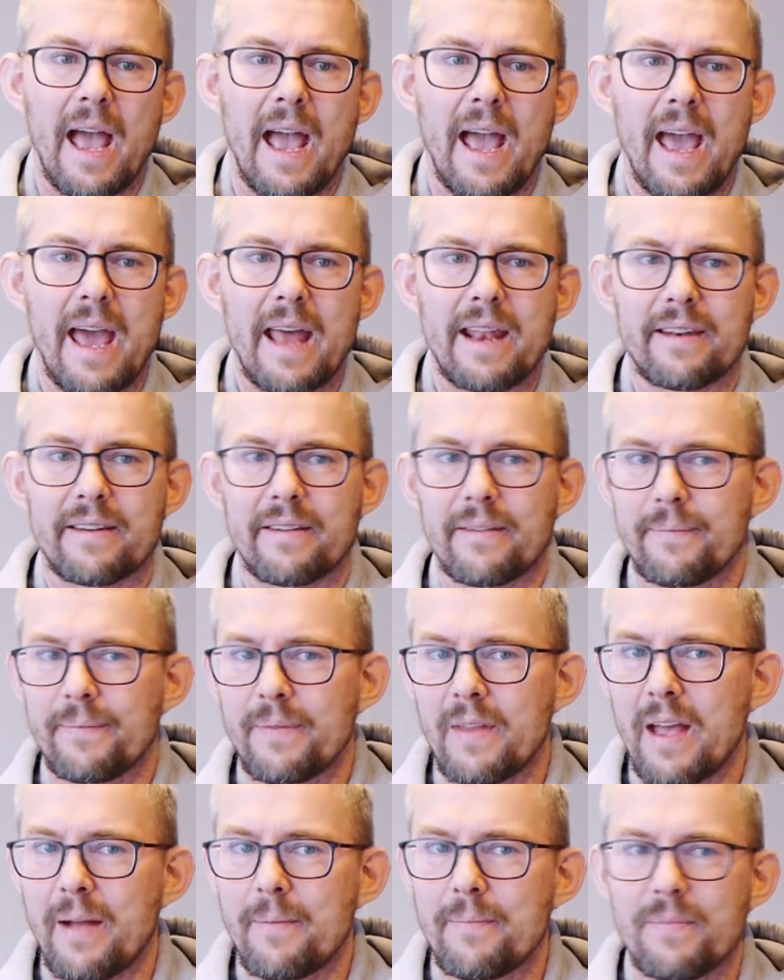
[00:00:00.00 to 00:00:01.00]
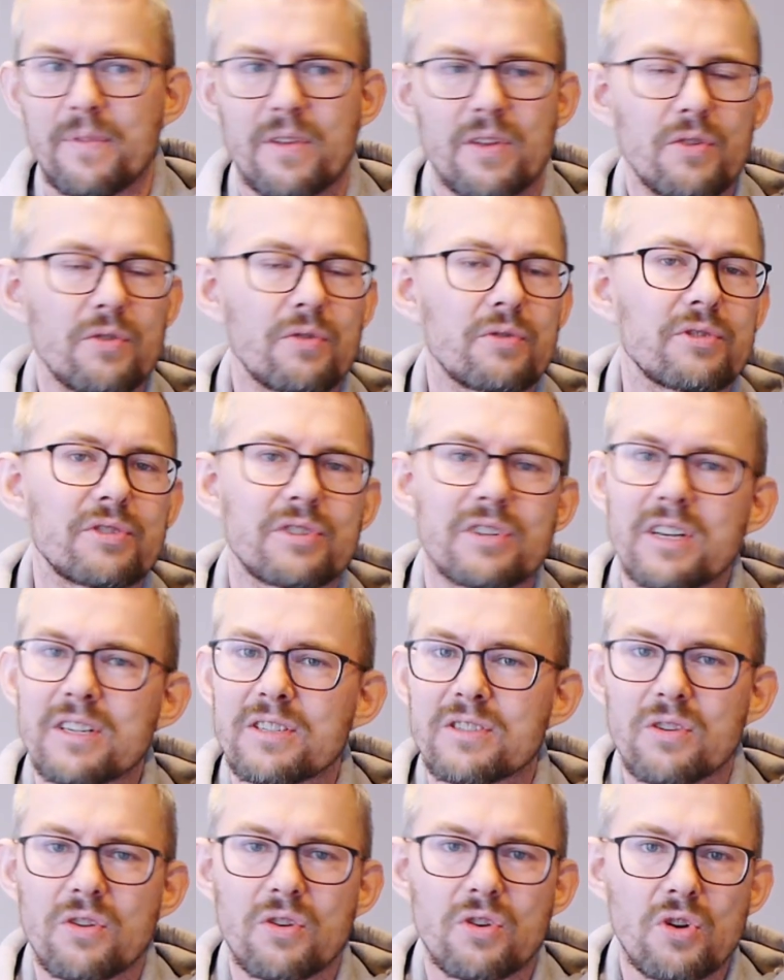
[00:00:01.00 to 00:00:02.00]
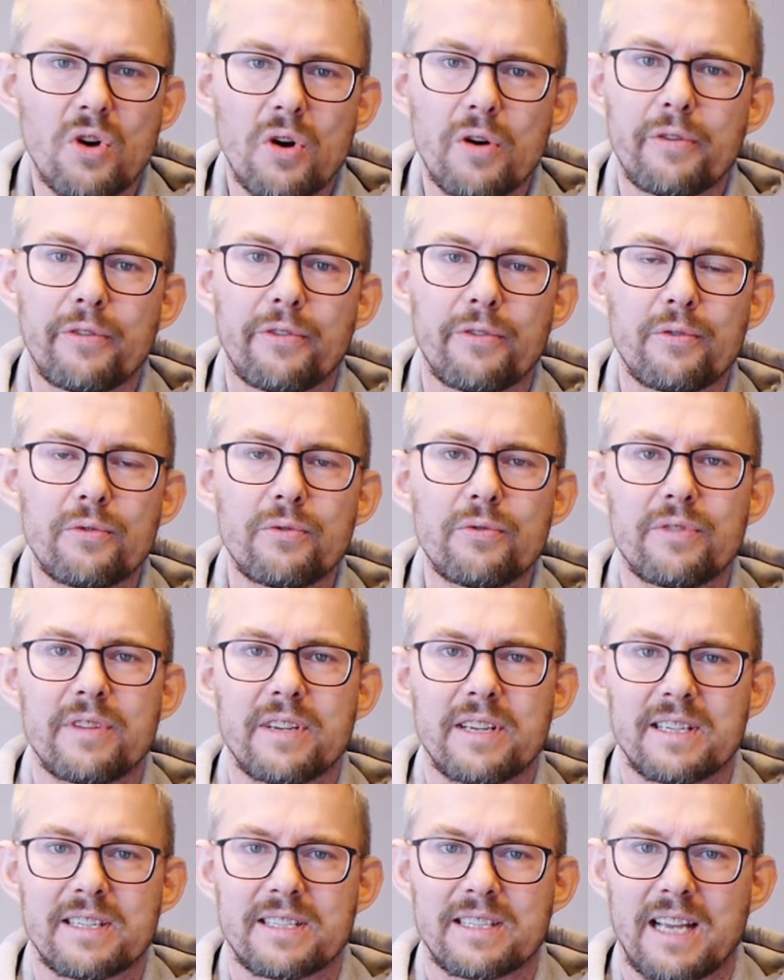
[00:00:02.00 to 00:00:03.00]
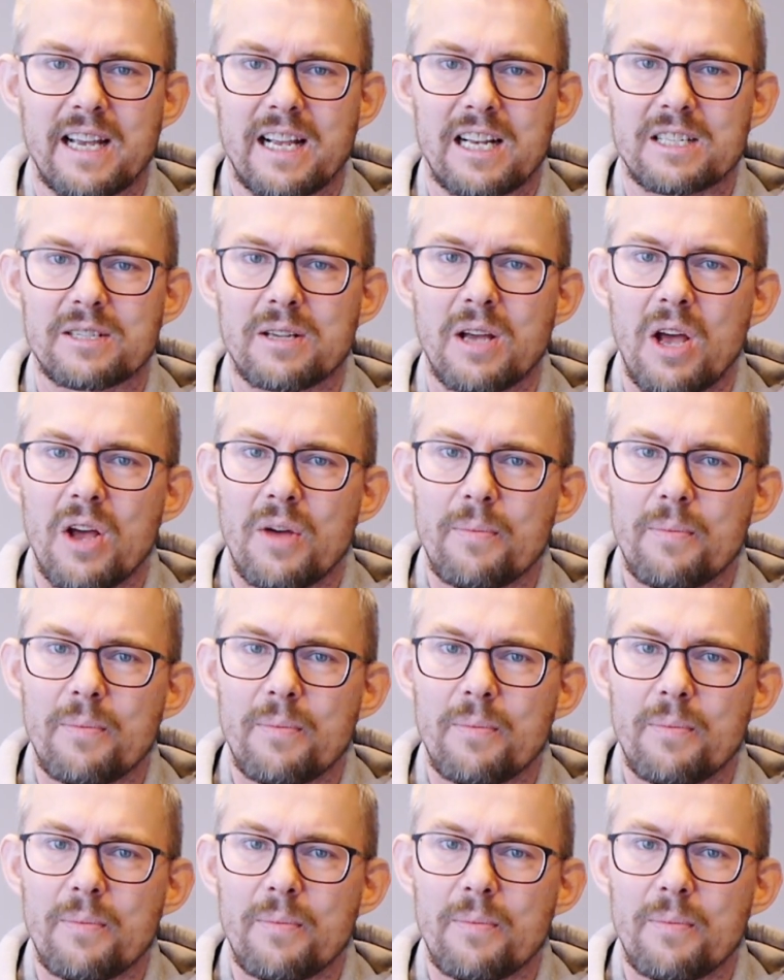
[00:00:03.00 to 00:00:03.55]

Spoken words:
And just go through these scales,